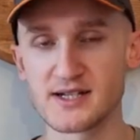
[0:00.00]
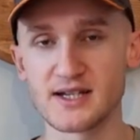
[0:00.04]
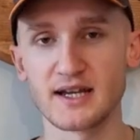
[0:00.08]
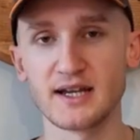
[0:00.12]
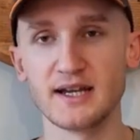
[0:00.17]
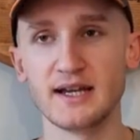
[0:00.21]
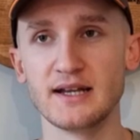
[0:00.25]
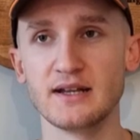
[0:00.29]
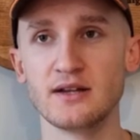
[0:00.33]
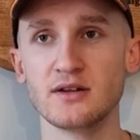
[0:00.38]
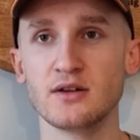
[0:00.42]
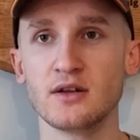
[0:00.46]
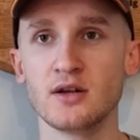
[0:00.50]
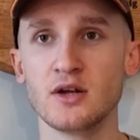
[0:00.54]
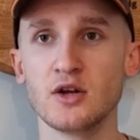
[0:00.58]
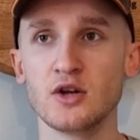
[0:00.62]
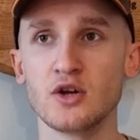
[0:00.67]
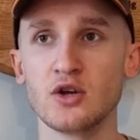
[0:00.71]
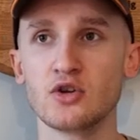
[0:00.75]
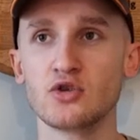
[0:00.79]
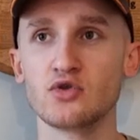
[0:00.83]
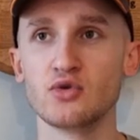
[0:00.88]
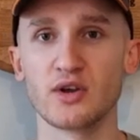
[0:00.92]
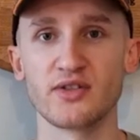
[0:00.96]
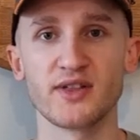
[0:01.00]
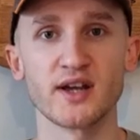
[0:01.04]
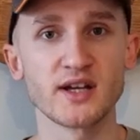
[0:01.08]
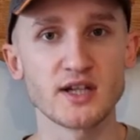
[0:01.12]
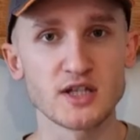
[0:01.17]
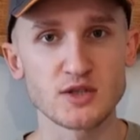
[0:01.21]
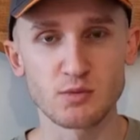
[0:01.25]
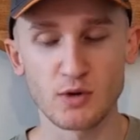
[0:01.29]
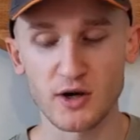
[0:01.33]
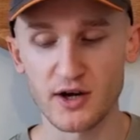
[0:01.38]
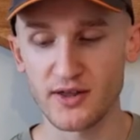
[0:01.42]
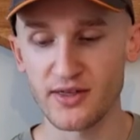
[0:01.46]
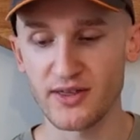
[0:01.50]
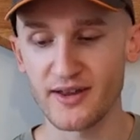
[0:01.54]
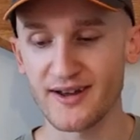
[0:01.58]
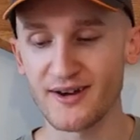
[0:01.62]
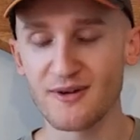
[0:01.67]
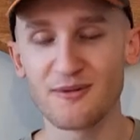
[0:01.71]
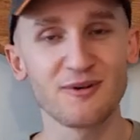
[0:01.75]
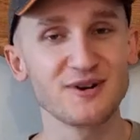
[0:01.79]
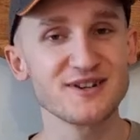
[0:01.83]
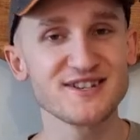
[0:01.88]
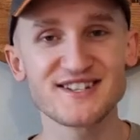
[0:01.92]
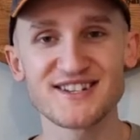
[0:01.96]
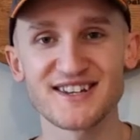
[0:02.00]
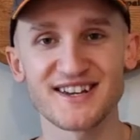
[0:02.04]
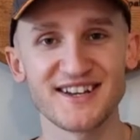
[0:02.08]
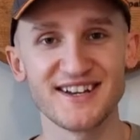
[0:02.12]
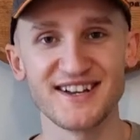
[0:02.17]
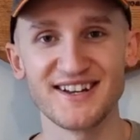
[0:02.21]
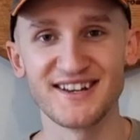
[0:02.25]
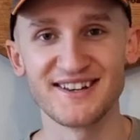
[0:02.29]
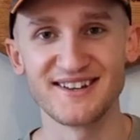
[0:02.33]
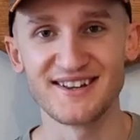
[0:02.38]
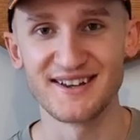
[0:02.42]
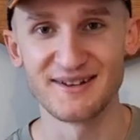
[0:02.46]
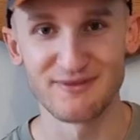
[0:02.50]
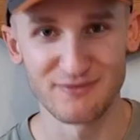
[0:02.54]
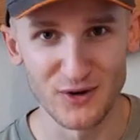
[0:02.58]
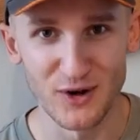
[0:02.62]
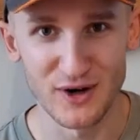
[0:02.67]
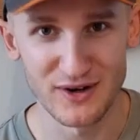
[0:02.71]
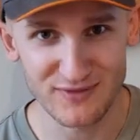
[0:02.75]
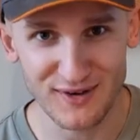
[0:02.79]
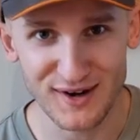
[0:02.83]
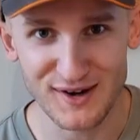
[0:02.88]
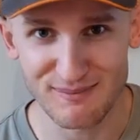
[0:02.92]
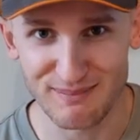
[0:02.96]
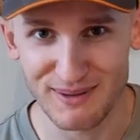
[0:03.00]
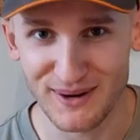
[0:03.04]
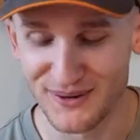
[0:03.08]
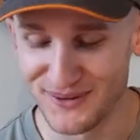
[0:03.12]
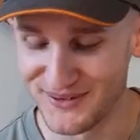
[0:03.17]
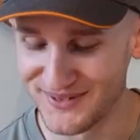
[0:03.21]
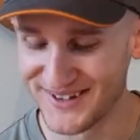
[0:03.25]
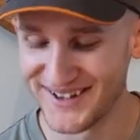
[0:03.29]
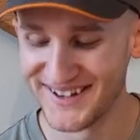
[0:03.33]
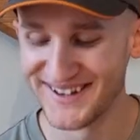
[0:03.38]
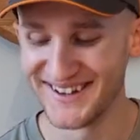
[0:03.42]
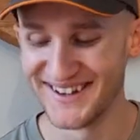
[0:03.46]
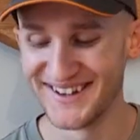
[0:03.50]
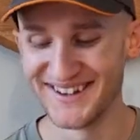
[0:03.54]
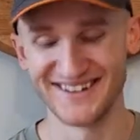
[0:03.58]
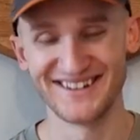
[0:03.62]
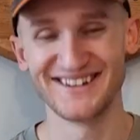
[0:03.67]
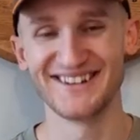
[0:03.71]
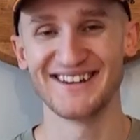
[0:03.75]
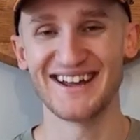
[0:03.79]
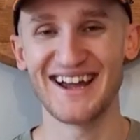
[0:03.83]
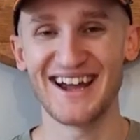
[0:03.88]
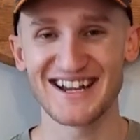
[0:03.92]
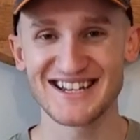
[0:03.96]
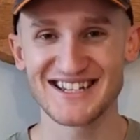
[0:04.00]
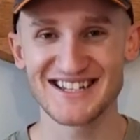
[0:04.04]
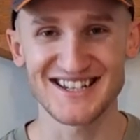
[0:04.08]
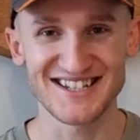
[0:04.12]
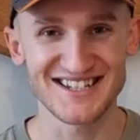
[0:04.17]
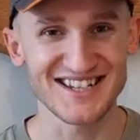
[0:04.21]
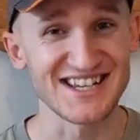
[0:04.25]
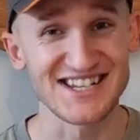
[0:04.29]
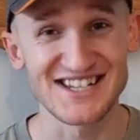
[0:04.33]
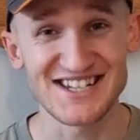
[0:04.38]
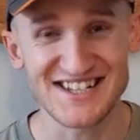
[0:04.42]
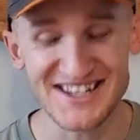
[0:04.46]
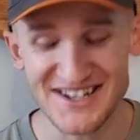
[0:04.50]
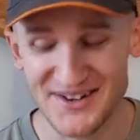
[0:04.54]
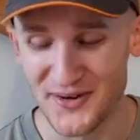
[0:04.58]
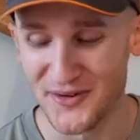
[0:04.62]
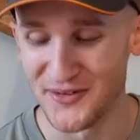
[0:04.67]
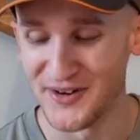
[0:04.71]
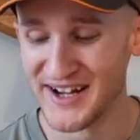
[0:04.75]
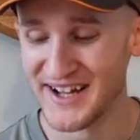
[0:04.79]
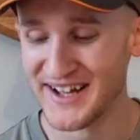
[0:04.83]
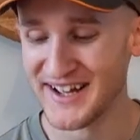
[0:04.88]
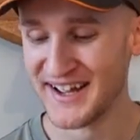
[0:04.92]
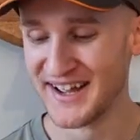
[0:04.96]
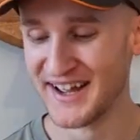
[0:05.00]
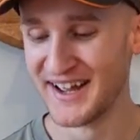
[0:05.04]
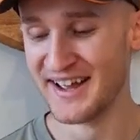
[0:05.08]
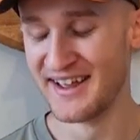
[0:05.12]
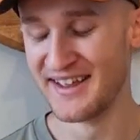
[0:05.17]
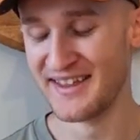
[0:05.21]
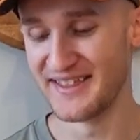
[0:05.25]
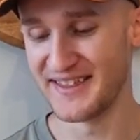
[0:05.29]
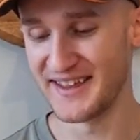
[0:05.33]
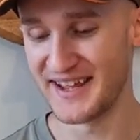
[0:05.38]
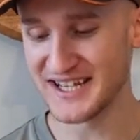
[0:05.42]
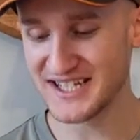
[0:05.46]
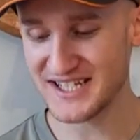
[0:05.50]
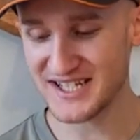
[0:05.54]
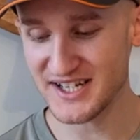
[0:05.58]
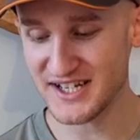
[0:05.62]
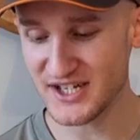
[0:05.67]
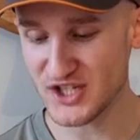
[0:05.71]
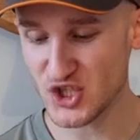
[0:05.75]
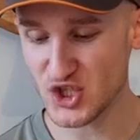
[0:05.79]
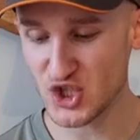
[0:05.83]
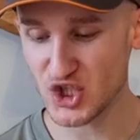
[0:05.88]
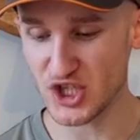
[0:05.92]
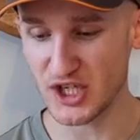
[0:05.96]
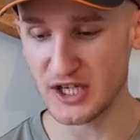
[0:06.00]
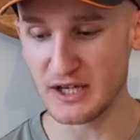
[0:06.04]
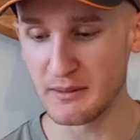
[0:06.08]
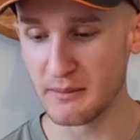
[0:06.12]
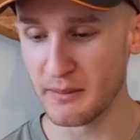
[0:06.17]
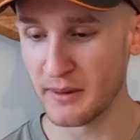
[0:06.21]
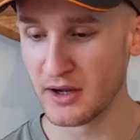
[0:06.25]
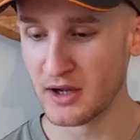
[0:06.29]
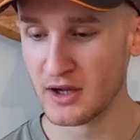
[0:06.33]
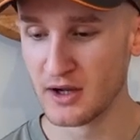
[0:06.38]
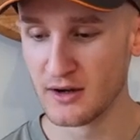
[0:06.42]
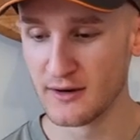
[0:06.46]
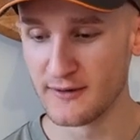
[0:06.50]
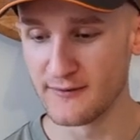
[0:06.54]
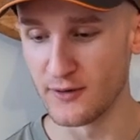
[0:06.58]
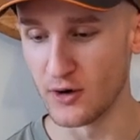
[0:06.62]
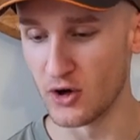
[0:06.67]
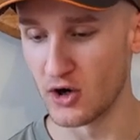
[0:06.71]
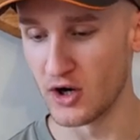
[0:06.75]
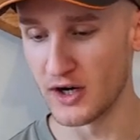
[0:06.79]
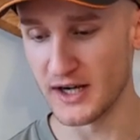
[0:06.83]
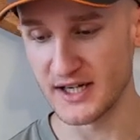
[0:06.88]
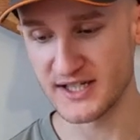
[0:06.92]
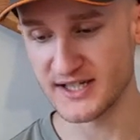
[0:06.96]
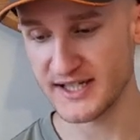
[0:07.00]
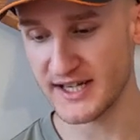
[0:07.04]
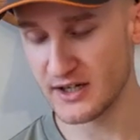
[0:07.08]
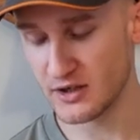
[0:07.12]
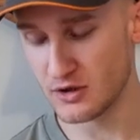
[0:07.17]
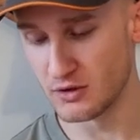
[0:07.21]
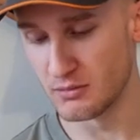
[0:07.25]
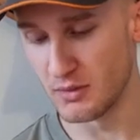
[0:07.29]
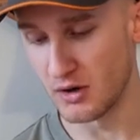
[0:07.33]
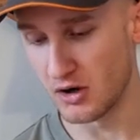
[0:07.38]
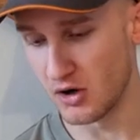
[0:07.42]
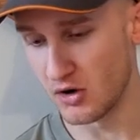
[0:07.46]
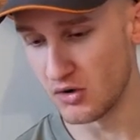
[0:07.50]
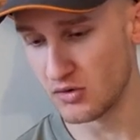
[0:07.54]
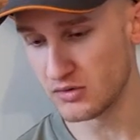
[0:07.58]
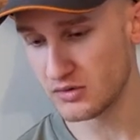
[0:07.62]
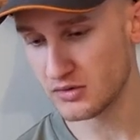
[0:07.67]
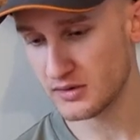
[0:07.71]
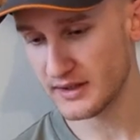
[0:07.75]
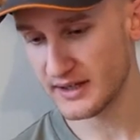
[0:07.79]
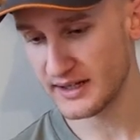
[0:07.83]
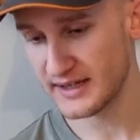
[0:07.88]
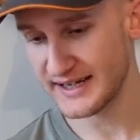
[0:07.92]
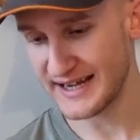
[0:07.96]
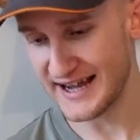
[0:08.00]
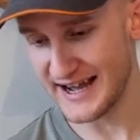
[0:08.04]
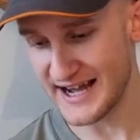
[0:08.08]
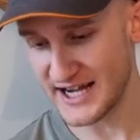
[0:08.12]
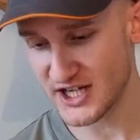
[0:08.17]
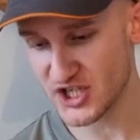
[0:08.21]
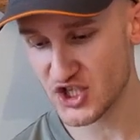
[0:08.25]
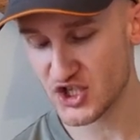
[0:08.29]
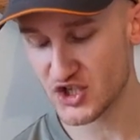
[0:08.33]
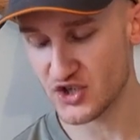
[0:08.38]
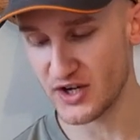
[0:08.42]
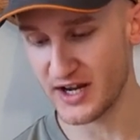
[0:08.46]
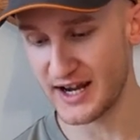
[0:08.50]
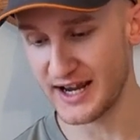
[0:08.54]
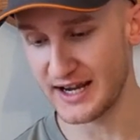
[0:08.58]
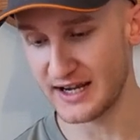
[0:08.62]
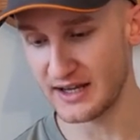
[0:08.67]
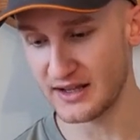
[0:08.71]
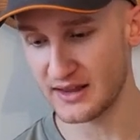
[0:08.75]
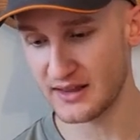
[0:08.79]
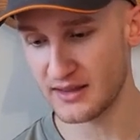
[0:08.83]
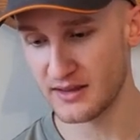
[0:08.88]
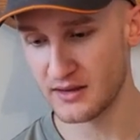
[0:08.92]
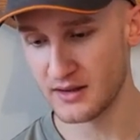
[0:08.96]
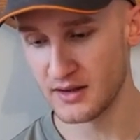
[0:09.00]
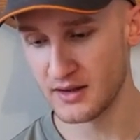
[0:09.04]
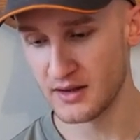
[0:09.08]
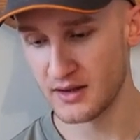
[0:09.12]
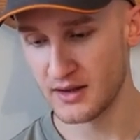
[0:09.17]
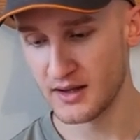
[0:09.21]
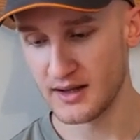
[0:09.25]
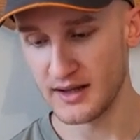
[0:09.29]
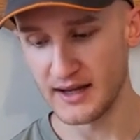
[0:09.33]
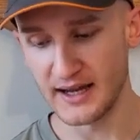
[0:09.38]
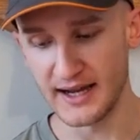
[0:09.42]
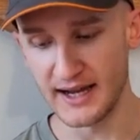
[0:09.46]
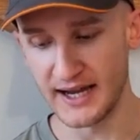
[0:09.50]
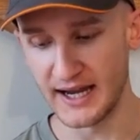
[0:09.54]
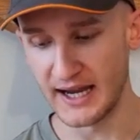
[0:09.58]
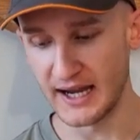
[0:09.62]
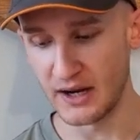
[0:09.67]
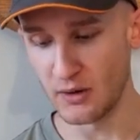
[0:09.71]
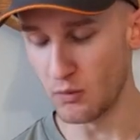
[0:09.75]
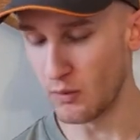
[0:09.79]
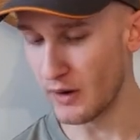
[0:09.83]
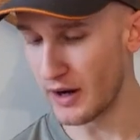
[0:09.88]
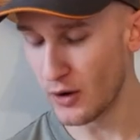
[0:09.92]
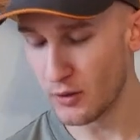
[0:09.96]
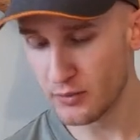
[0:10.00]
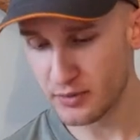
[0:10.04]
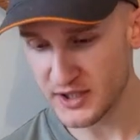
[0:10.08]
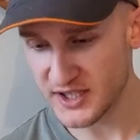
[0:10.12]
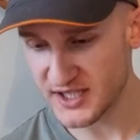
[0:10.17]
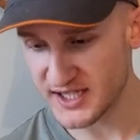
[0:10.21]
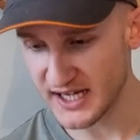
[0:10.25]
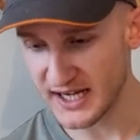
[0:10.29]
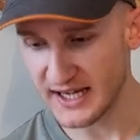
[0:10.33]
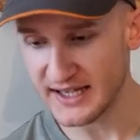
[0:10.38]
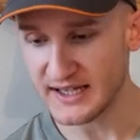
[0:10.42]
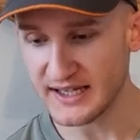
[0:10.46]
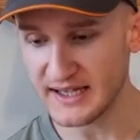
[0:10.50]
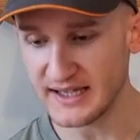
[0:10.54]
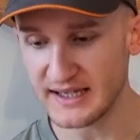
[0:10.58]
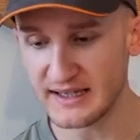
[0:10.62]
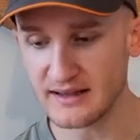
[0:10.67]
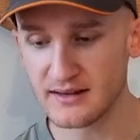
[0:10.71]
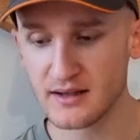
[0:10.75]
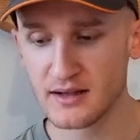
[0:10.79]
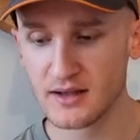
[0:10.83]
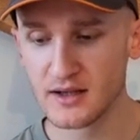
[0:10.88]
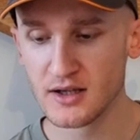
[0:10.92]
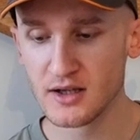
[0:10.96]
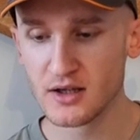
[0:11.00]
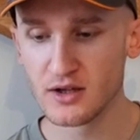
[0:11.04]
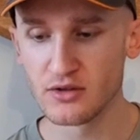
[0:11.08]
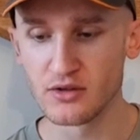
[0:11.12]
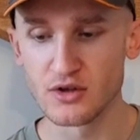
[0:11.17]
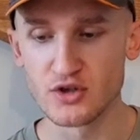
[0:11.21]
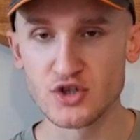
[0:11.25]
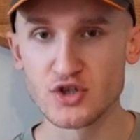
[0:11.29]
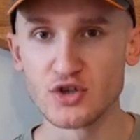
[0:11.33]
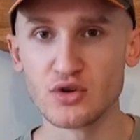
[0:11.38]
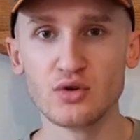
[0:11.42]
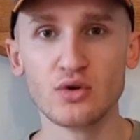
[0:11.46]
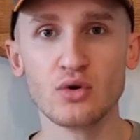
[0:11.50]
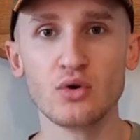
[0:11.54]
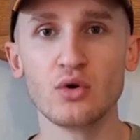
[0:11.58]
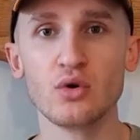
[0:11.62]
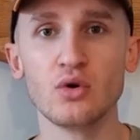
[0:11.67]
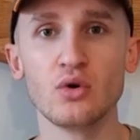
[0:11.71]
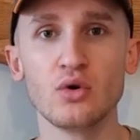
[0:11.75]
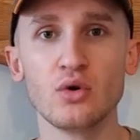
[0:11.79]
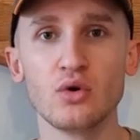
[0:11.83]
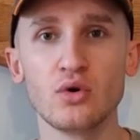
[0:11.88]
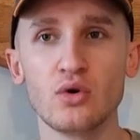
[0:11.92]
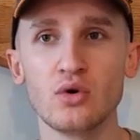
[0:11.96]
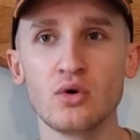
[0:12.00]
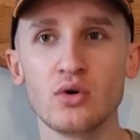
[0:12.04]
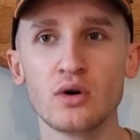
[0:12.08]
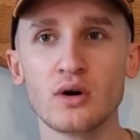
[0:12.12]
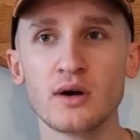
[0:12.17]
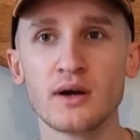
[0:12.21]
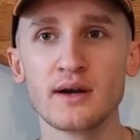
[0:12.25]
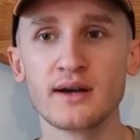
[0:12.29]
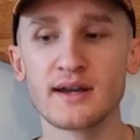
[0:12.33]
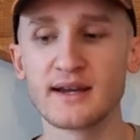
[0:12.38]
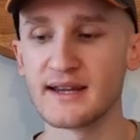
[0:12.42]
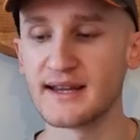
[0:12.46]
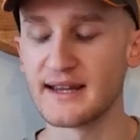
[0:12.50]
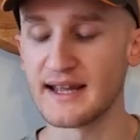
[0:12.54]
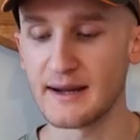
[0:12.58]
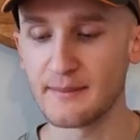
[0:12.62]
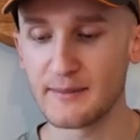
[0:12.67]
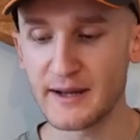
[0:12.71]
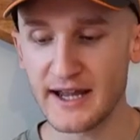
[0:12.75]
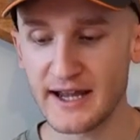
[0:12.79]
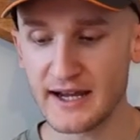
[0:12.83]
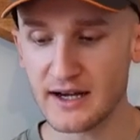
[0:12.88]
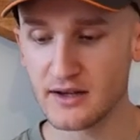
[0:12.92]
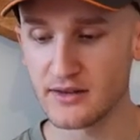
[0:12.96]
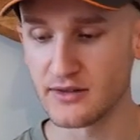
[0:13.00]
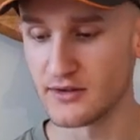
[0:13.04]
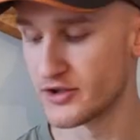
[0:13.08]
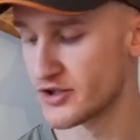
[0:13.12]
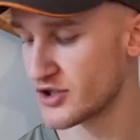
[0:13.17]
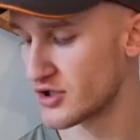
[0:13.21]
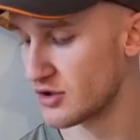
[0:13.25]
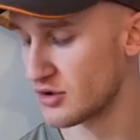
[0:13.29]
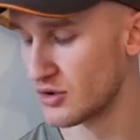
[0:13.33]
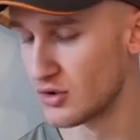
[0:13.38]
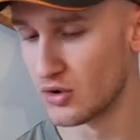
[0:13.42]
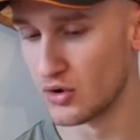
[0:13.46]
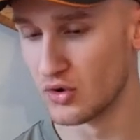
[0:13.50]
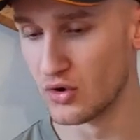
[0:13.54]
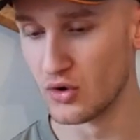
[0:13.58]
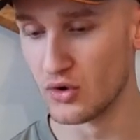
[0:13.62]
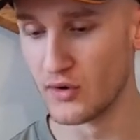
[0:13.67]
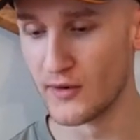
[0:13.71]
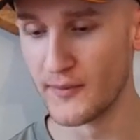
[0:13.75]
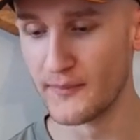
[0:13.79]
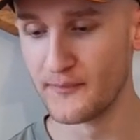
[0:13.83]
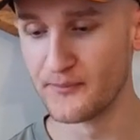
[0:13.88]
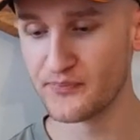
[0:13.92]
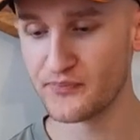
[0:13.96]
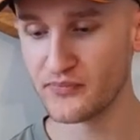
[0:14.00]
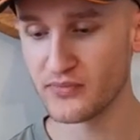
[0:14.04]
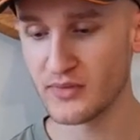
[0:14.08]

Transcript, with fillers: again. Do I think it's worth it? Once again, at forty-five pounds, yes, it's a steal. This is cheap for a single malt, cask strength, uh, well presented. There's no gimmick, there's no...